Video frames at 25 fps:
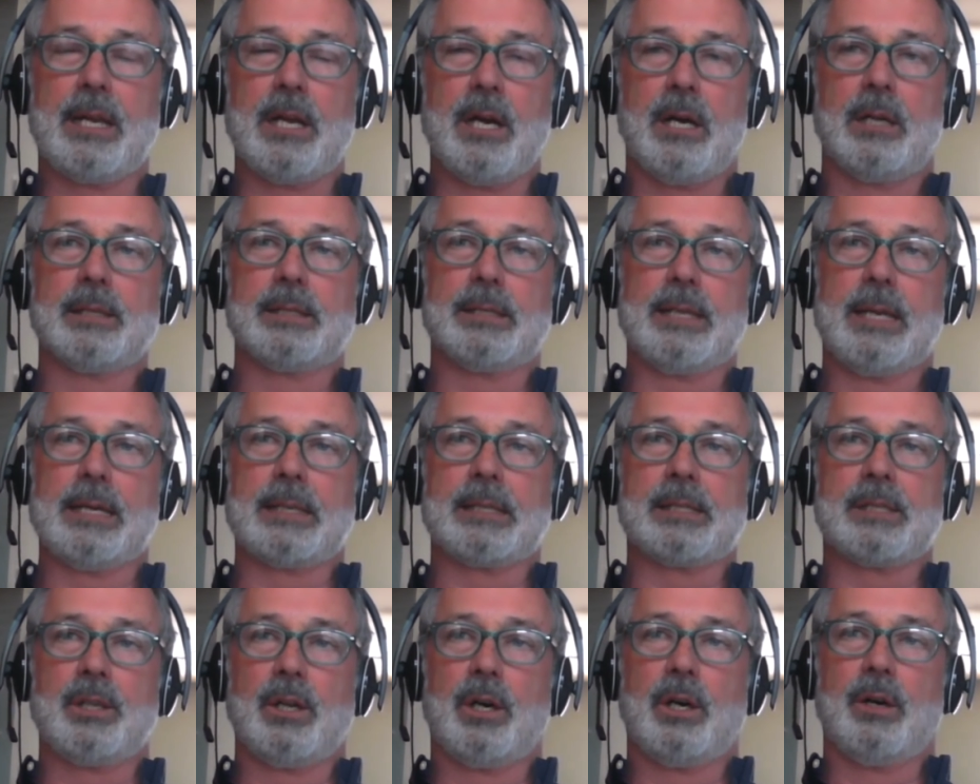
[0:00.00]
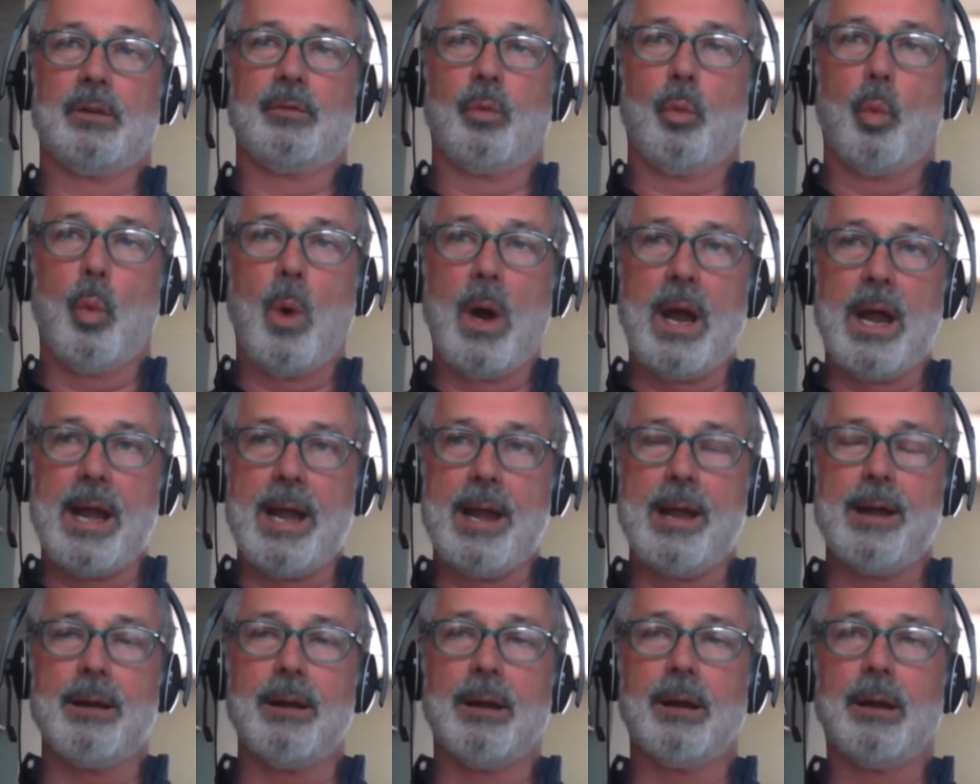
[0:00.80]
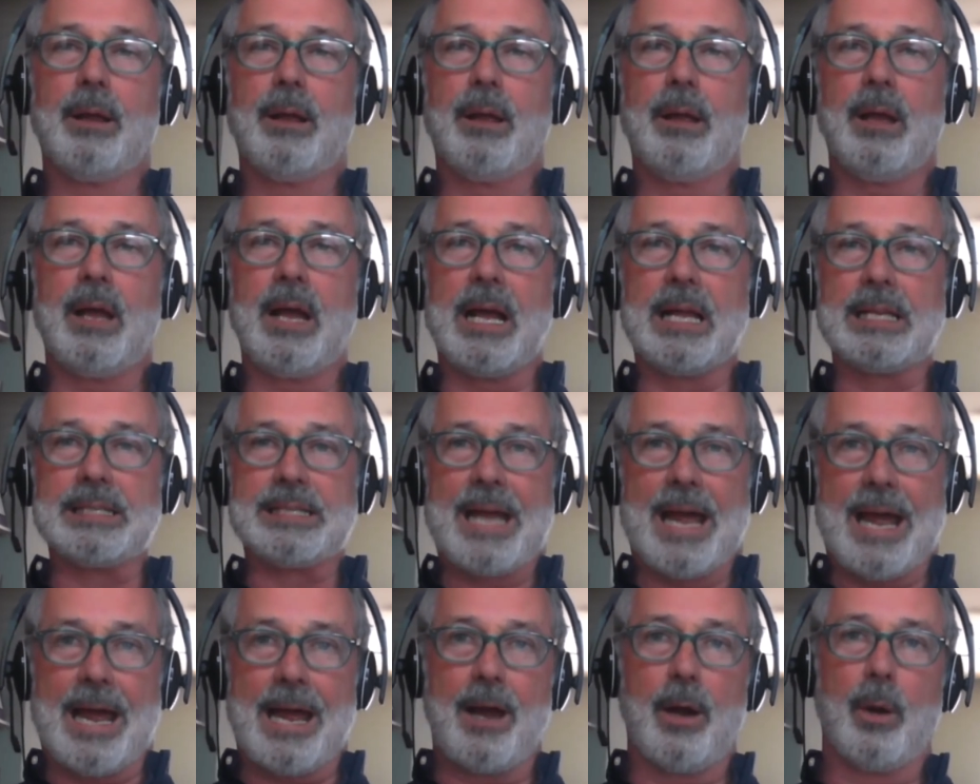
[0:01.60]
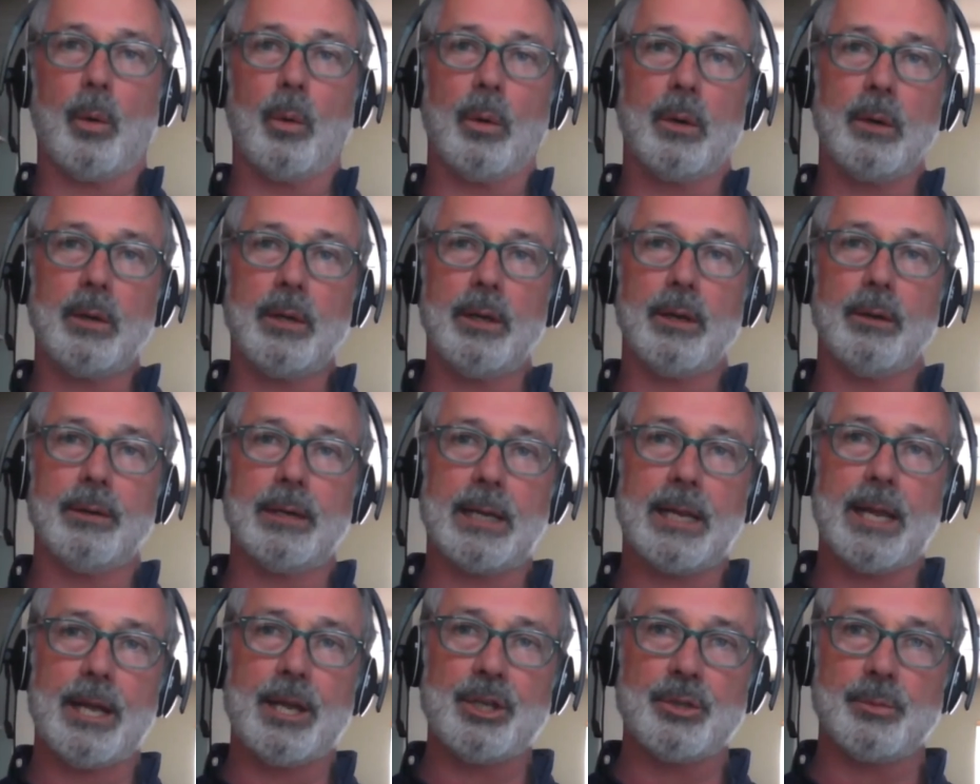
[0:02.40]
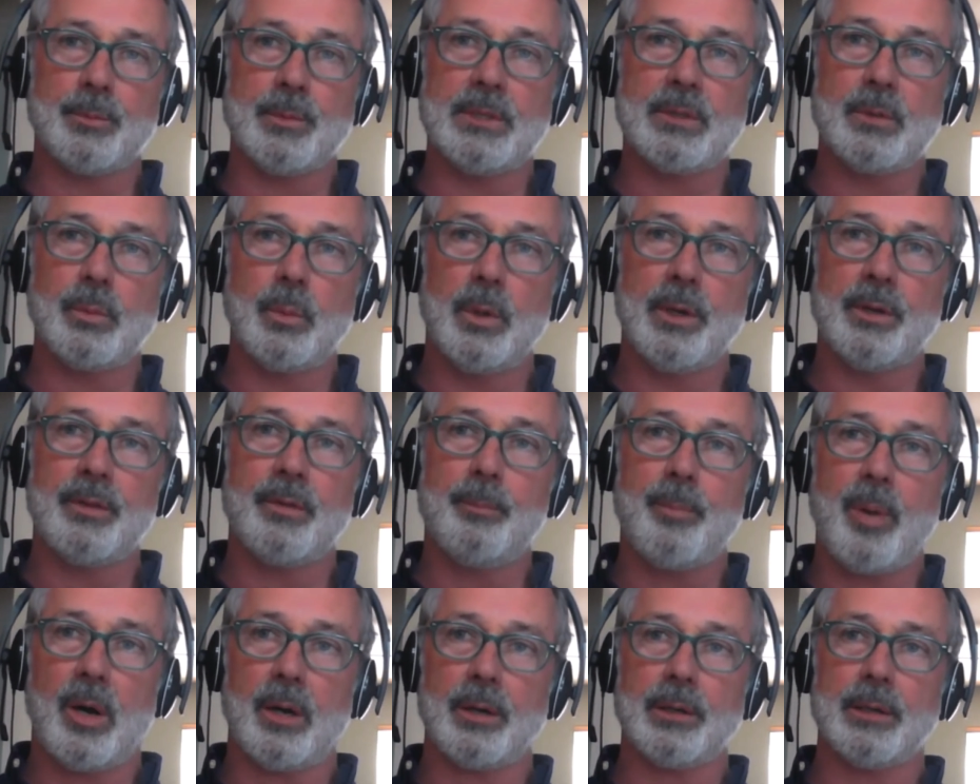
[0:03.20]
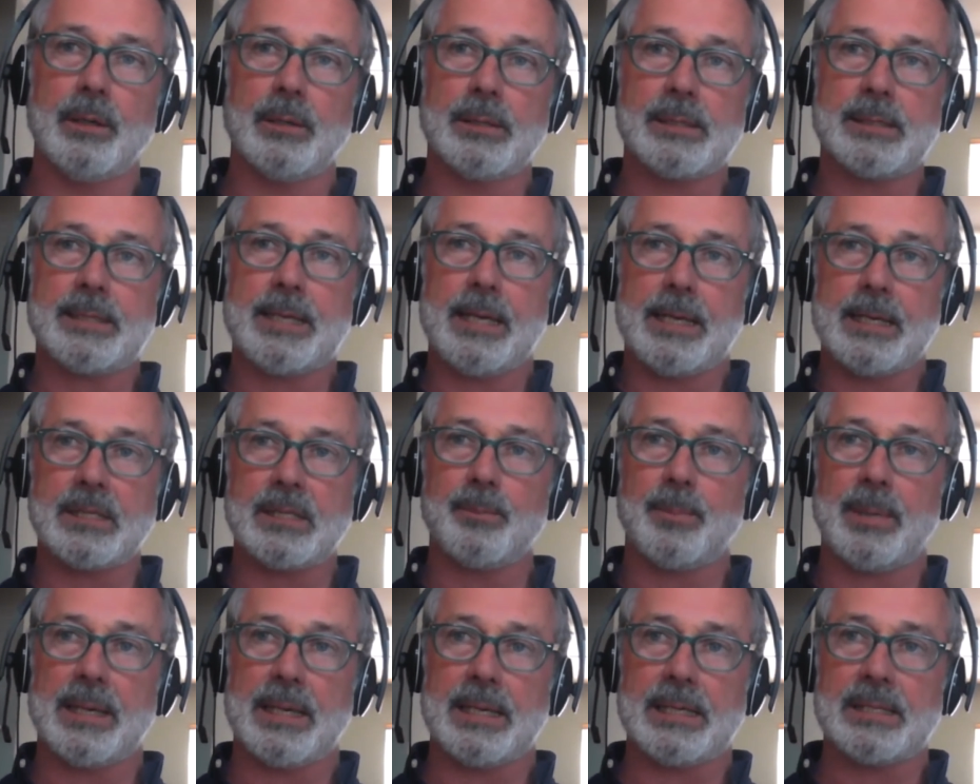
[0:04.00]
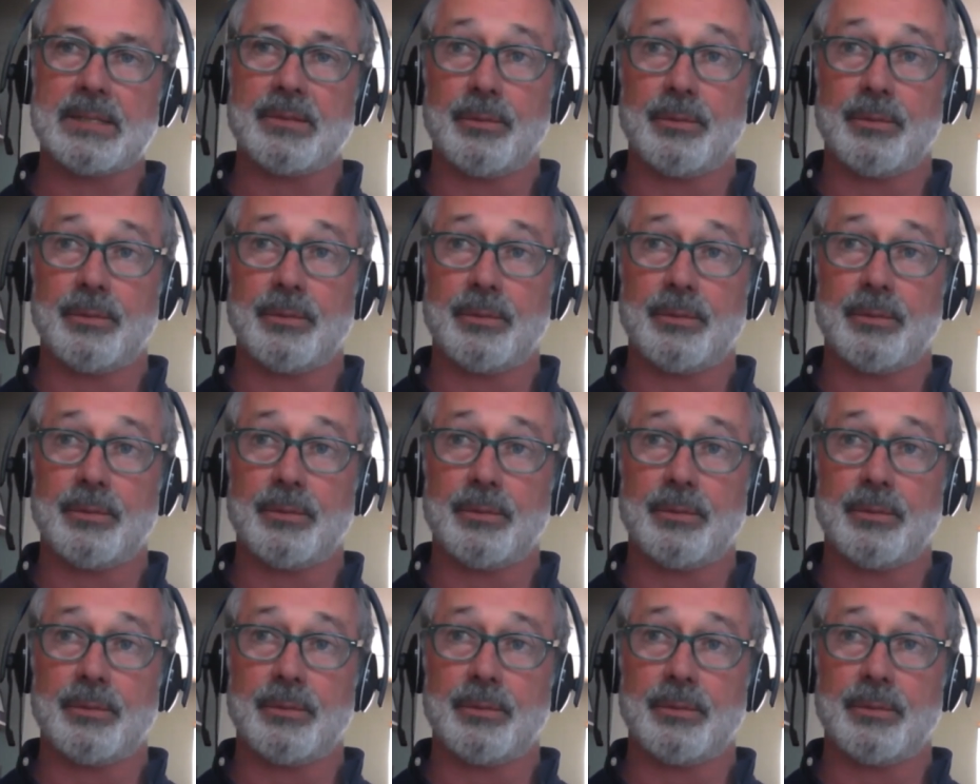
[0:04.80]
context of where and how your engagement with partners takes place.